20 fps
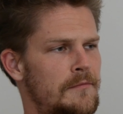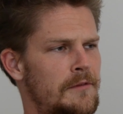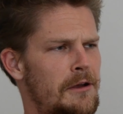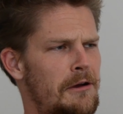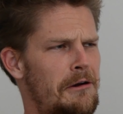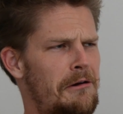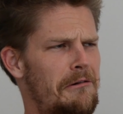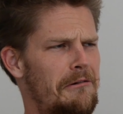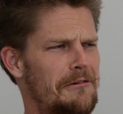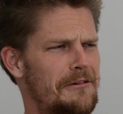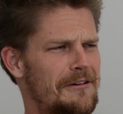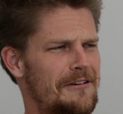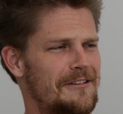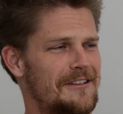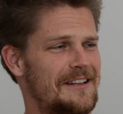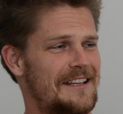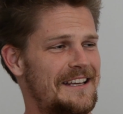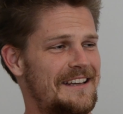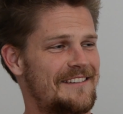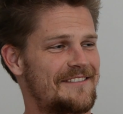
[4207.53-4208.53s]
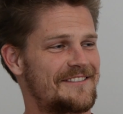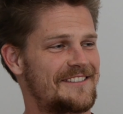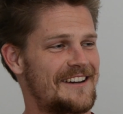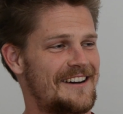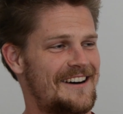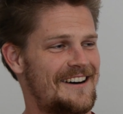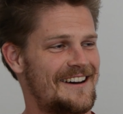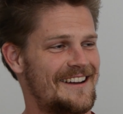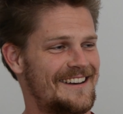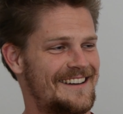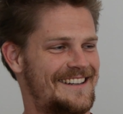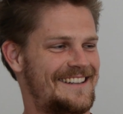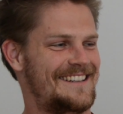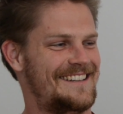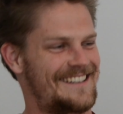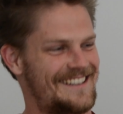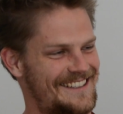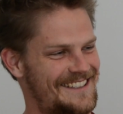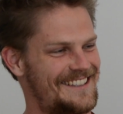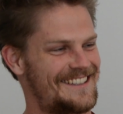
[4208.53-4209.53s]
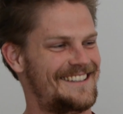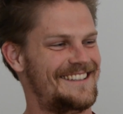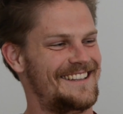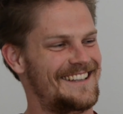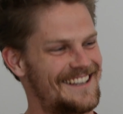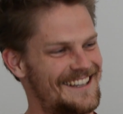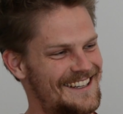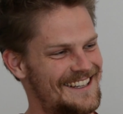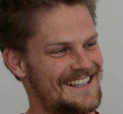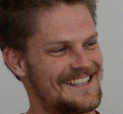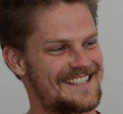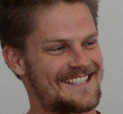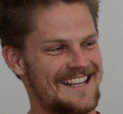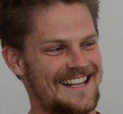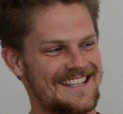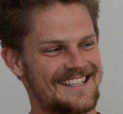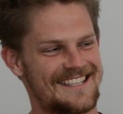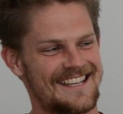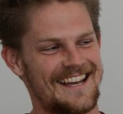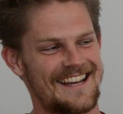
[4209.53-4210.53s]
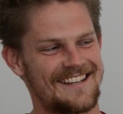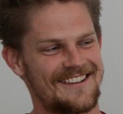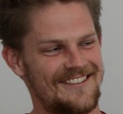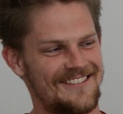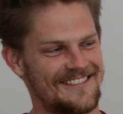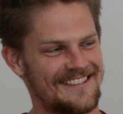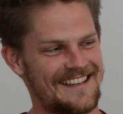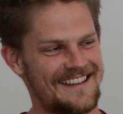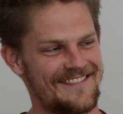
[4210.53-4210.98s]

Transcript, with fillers: no, don't leave, don't, I'm leaving you, I say don't leave.